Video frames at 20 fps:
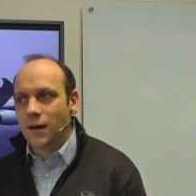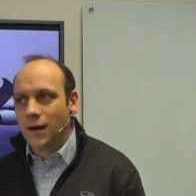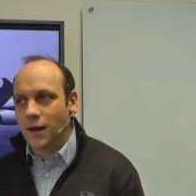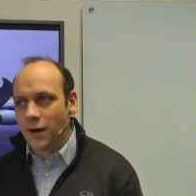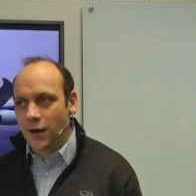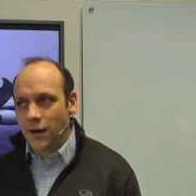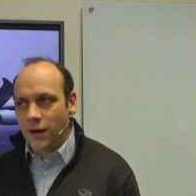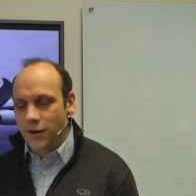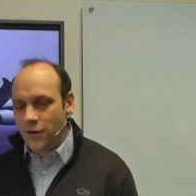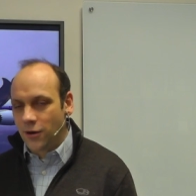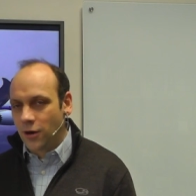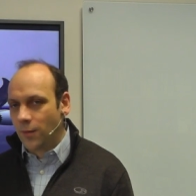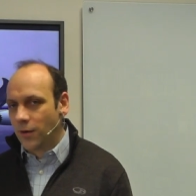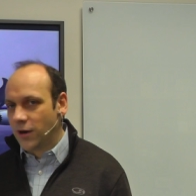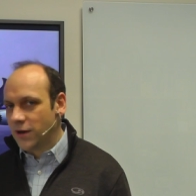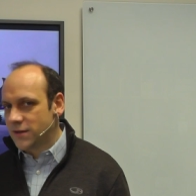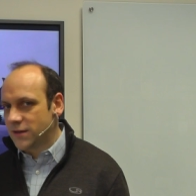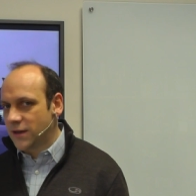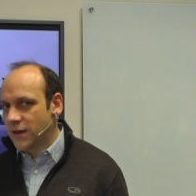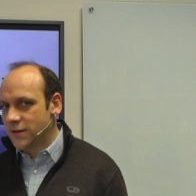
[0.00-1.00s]
uh,
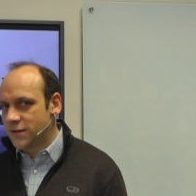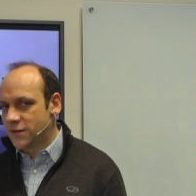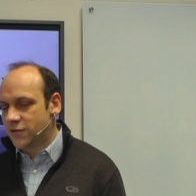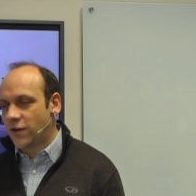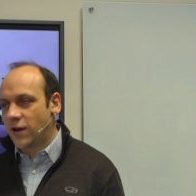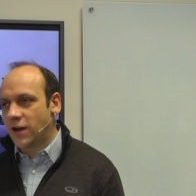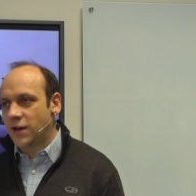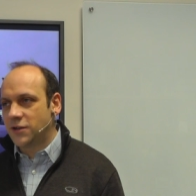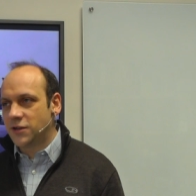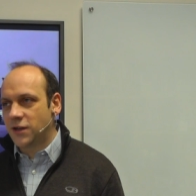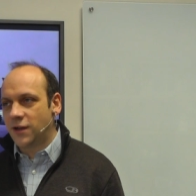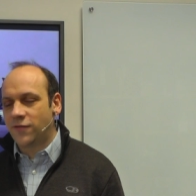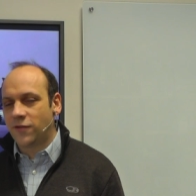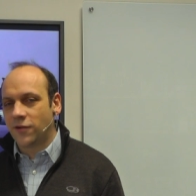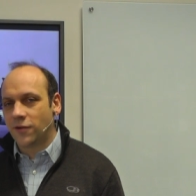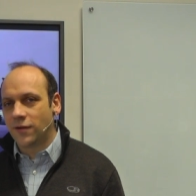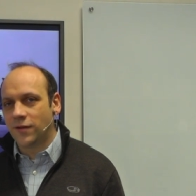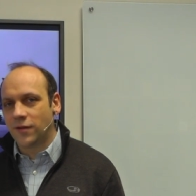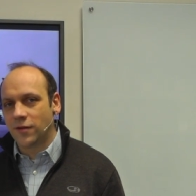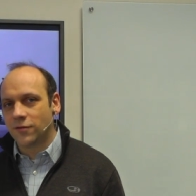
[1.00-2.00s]
anomalous and strange if
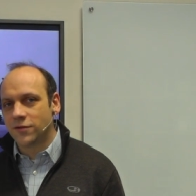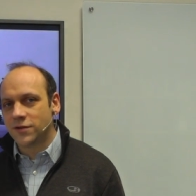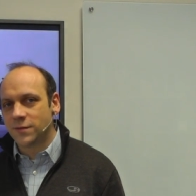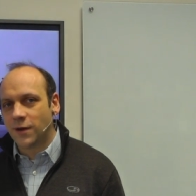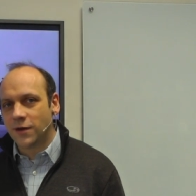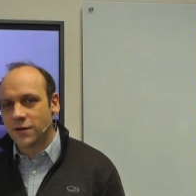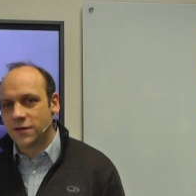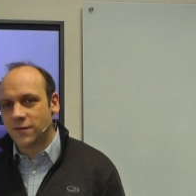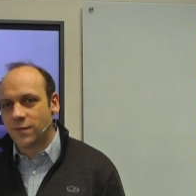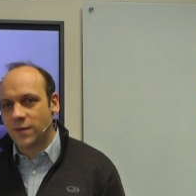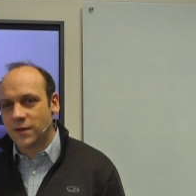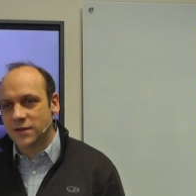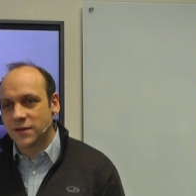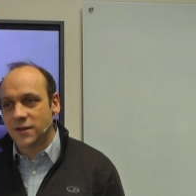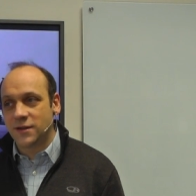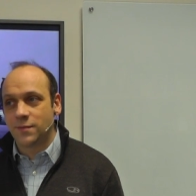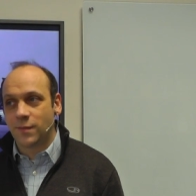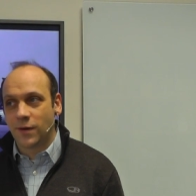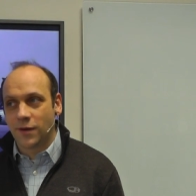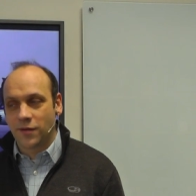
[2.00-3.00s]
you're in the automotive
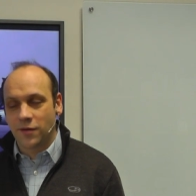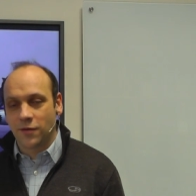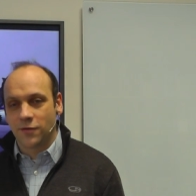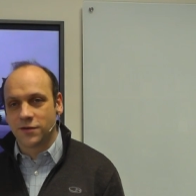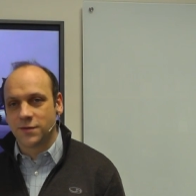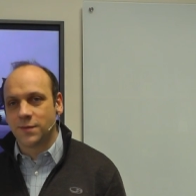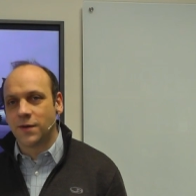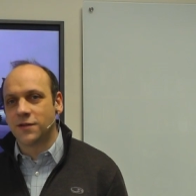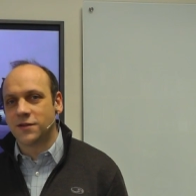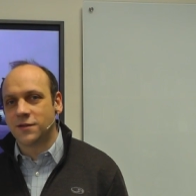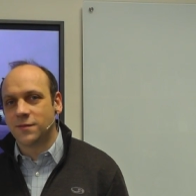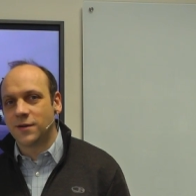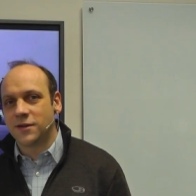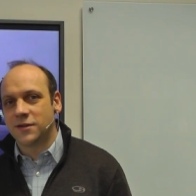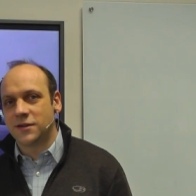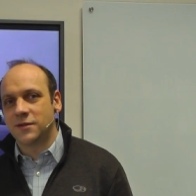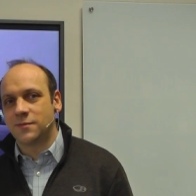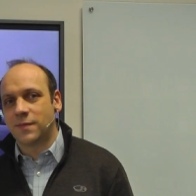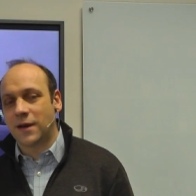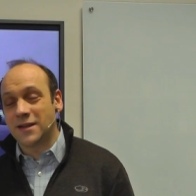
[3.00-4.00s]
business, but the automotive
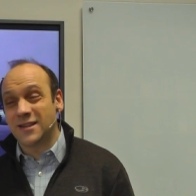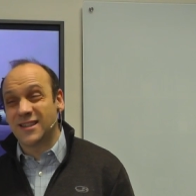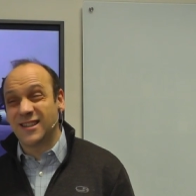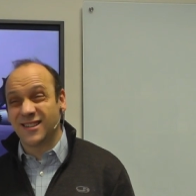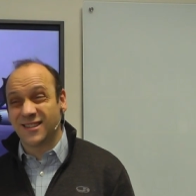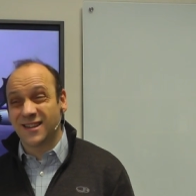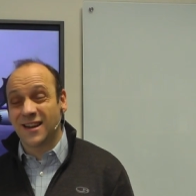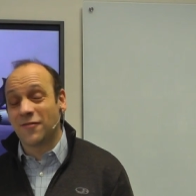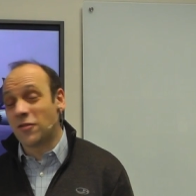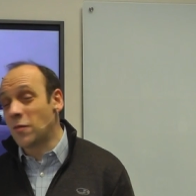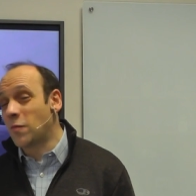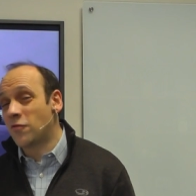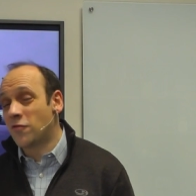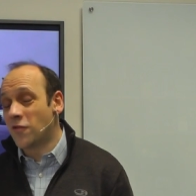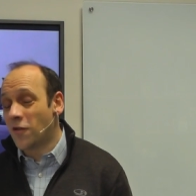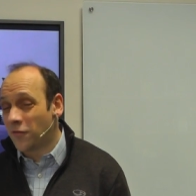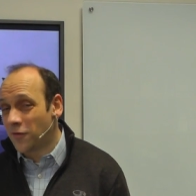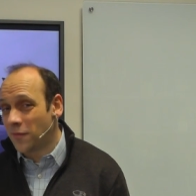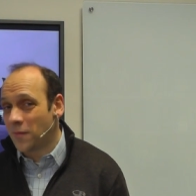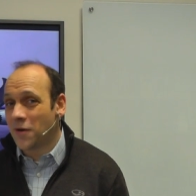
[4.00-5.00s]
business basically doesn't have the
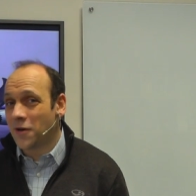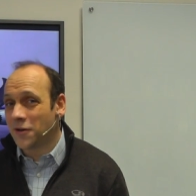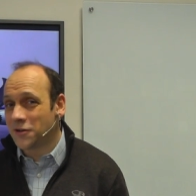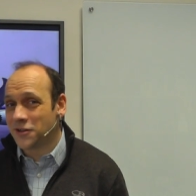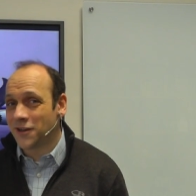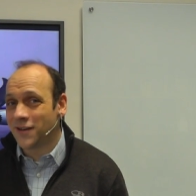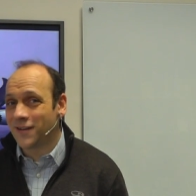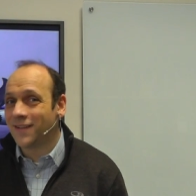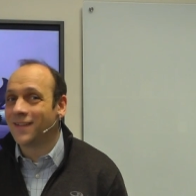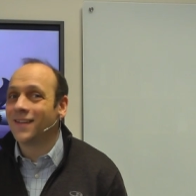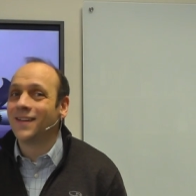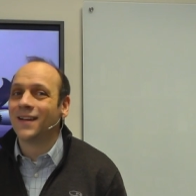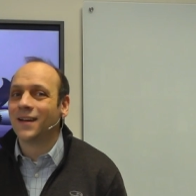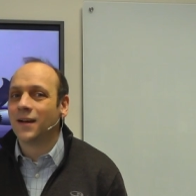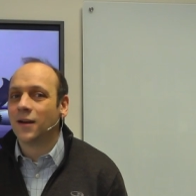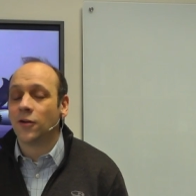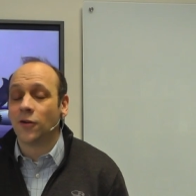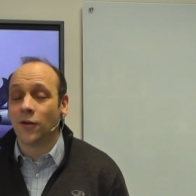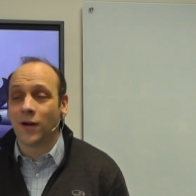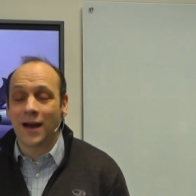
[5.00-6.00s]
profit margin
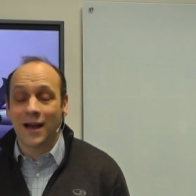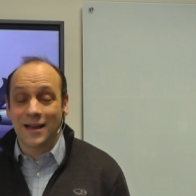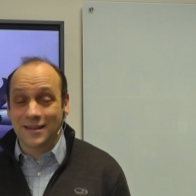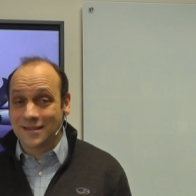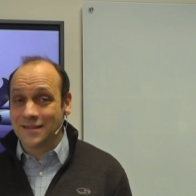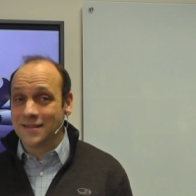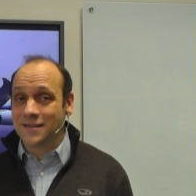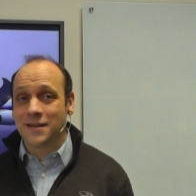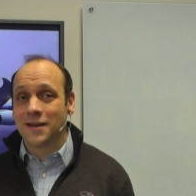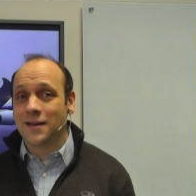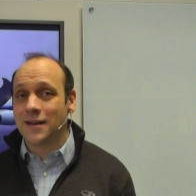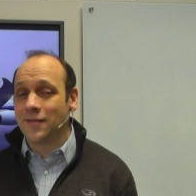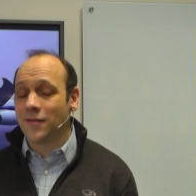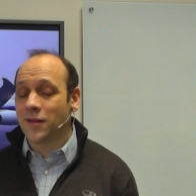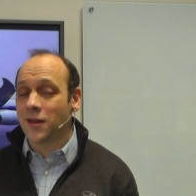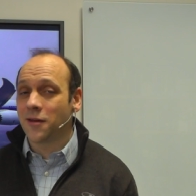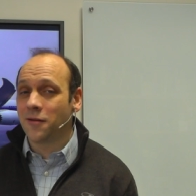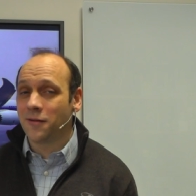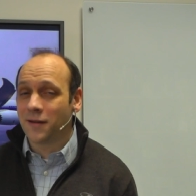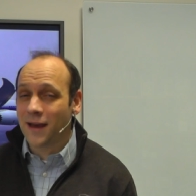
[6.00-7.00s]
or hasn't done in
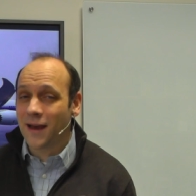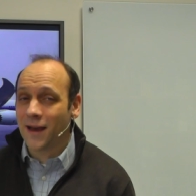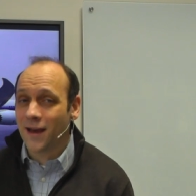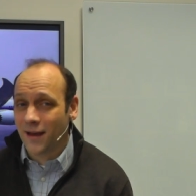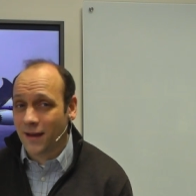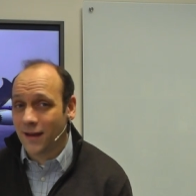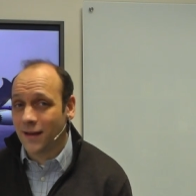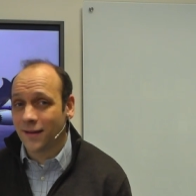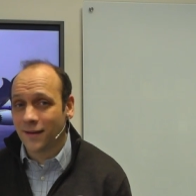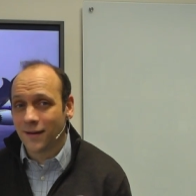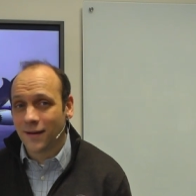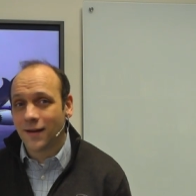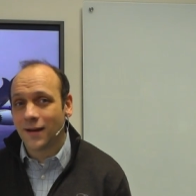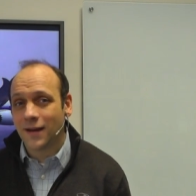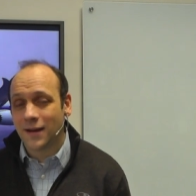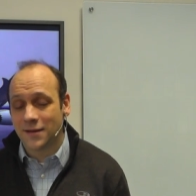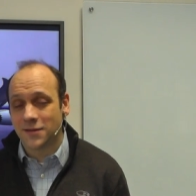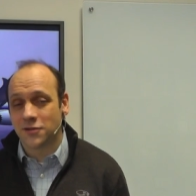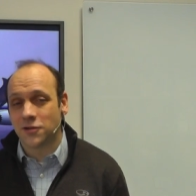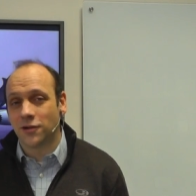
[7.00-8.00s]
the UK
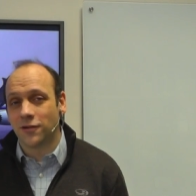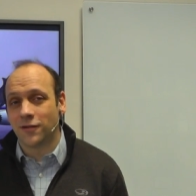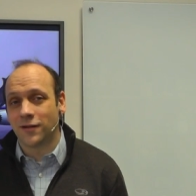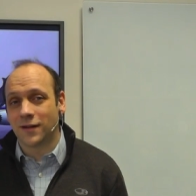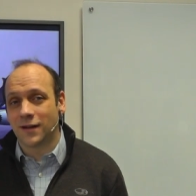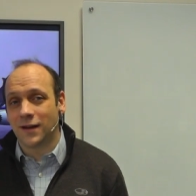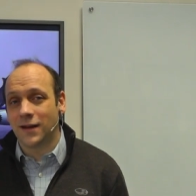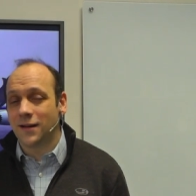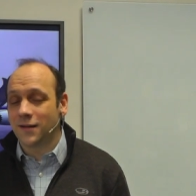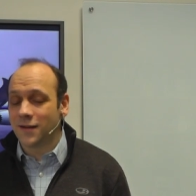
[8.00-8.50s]
historically.